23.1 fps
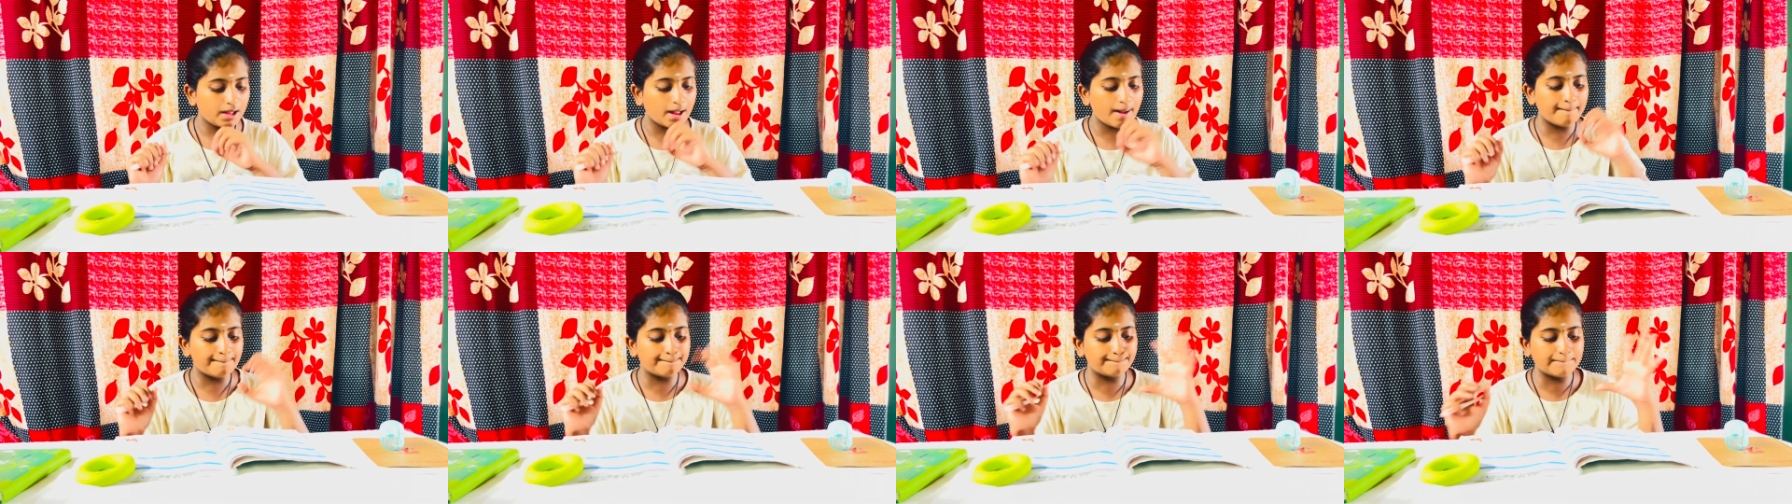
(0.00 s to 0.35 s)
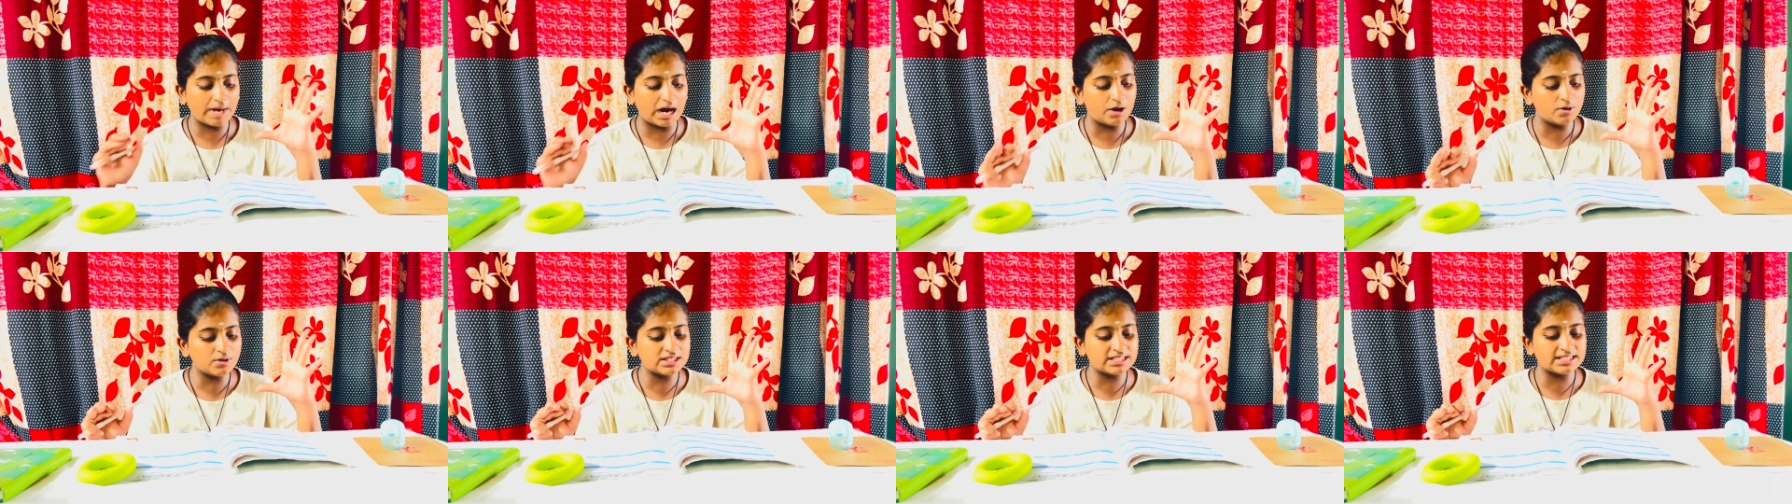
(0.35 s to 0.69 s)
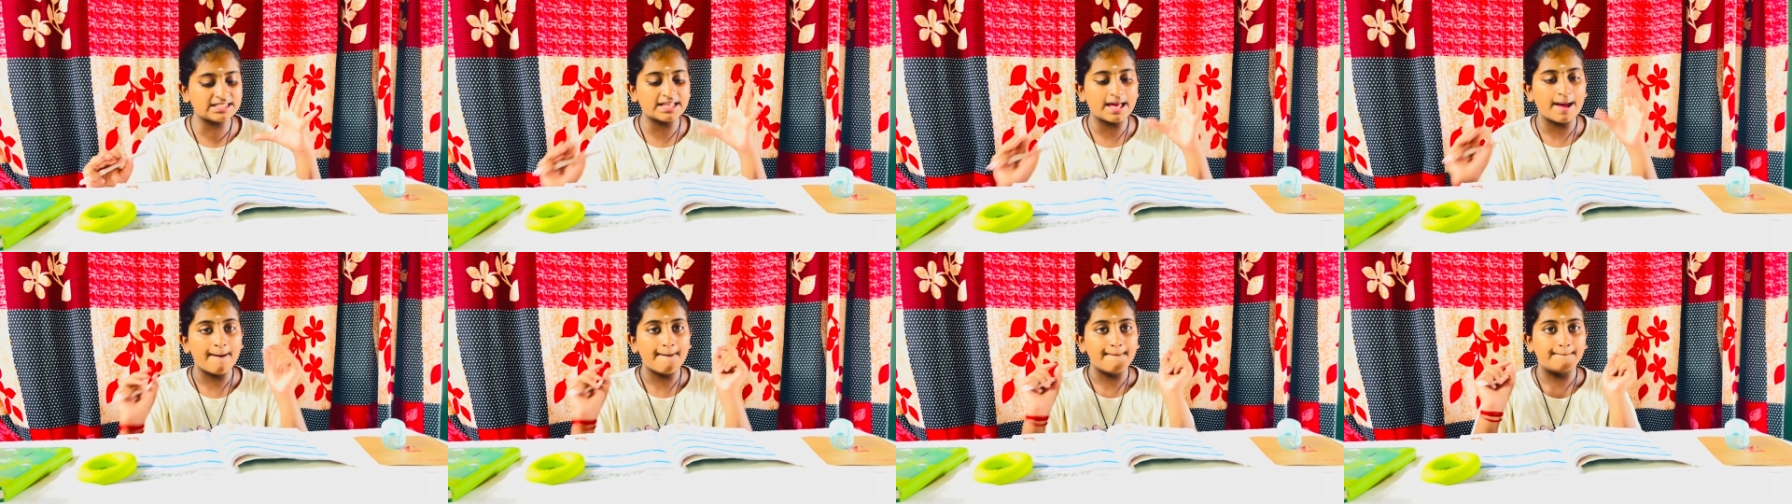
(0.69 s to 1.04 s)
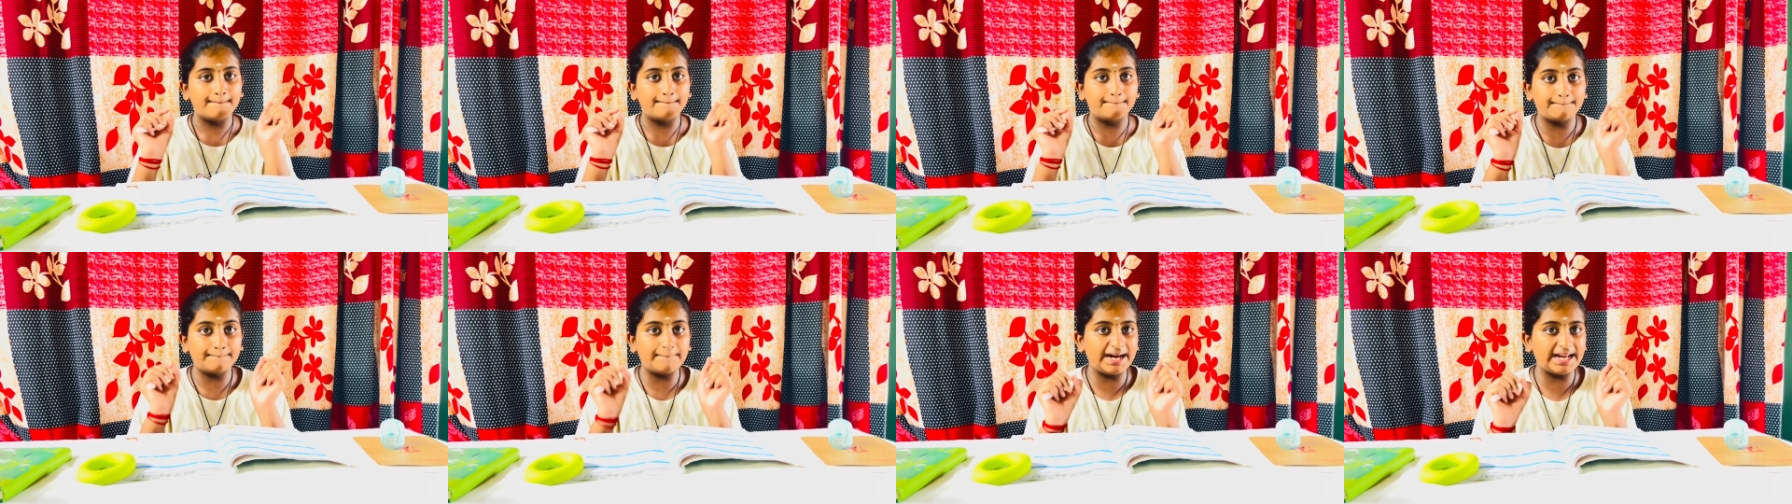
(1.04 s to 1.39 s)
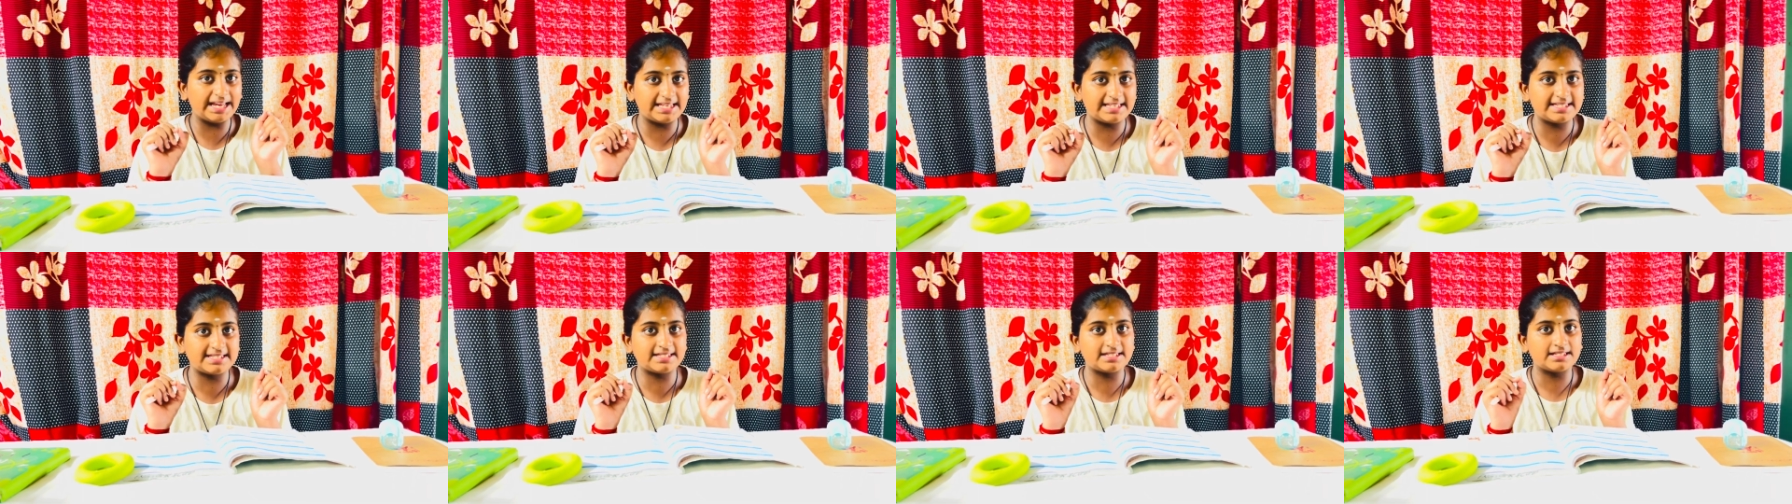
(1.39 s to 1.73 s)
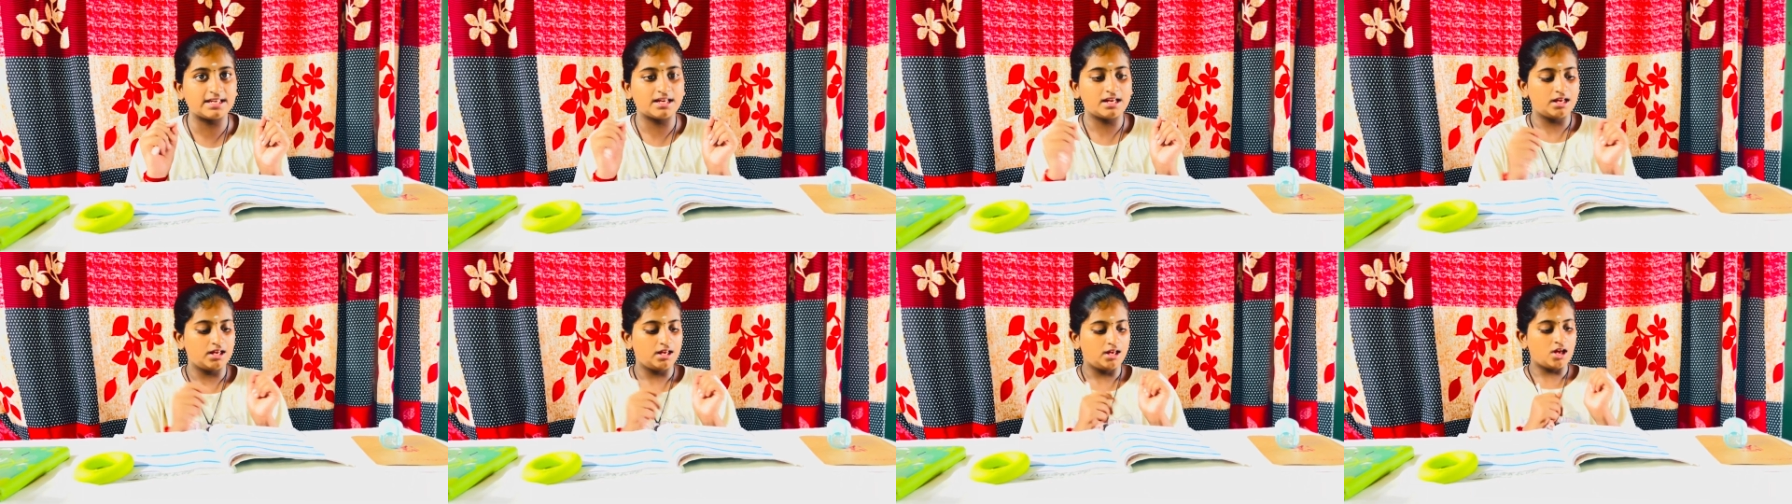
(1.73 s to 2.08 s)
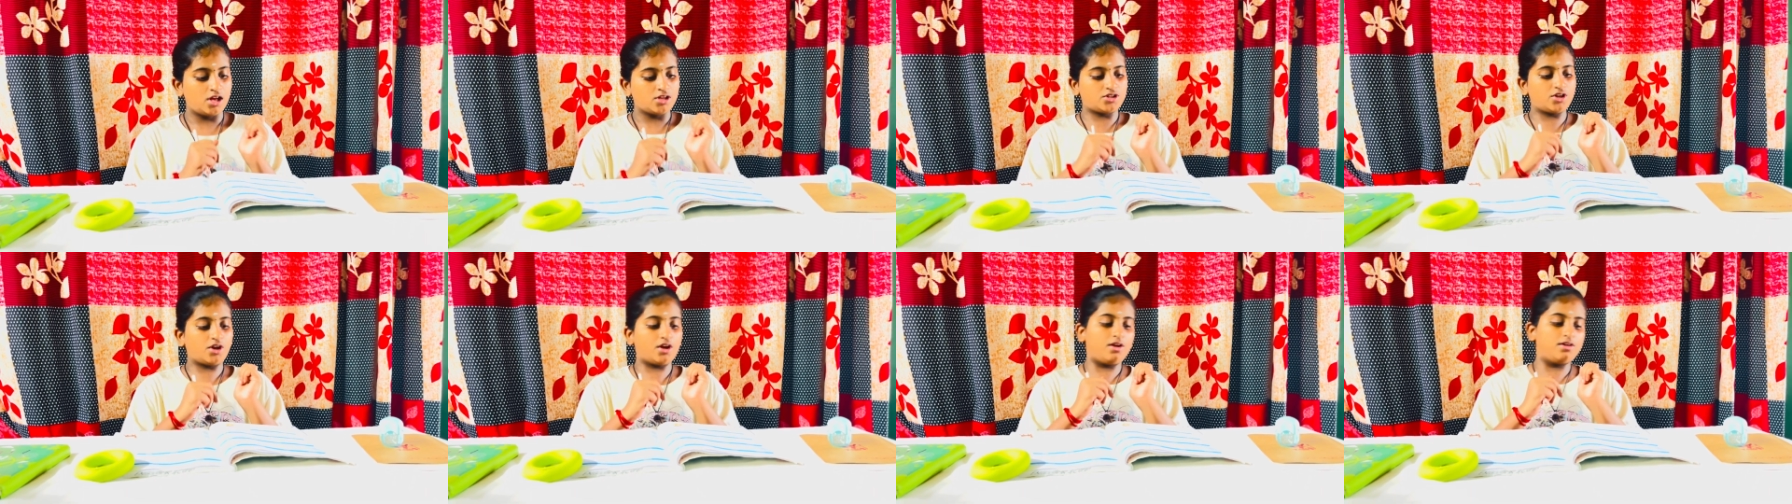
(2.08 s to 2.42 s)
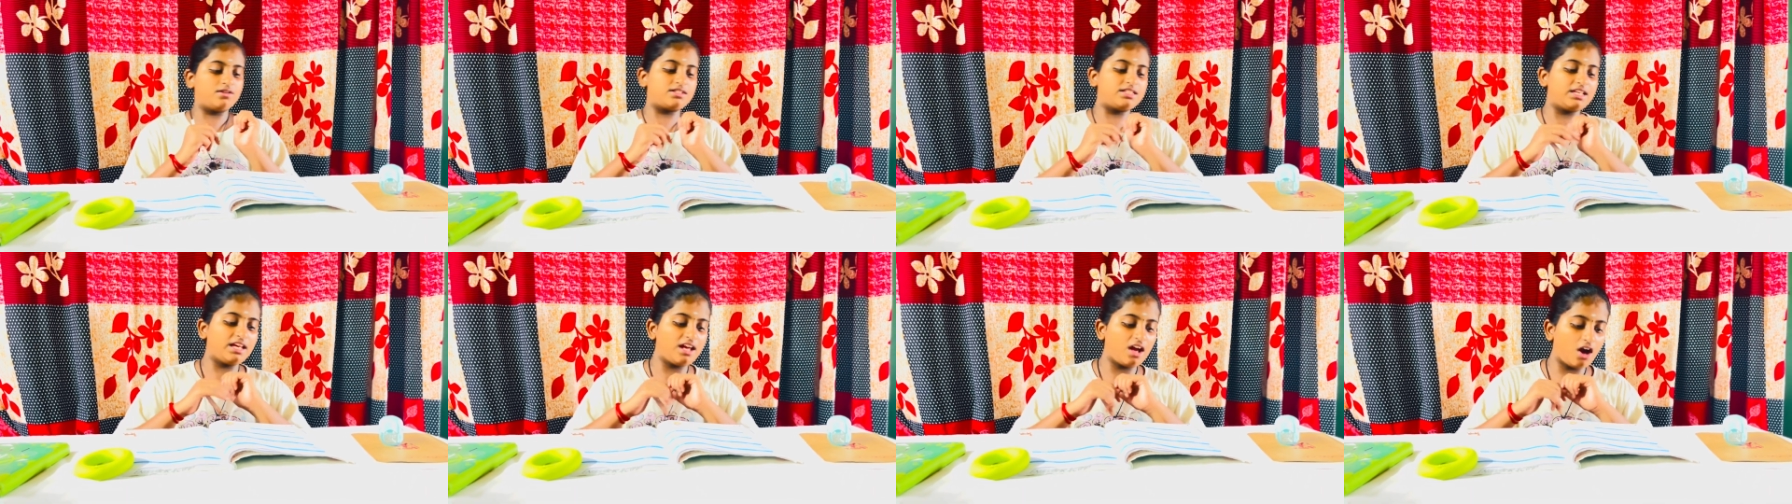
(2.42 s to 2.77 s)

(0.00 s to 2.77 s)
Mouse, mice. So you see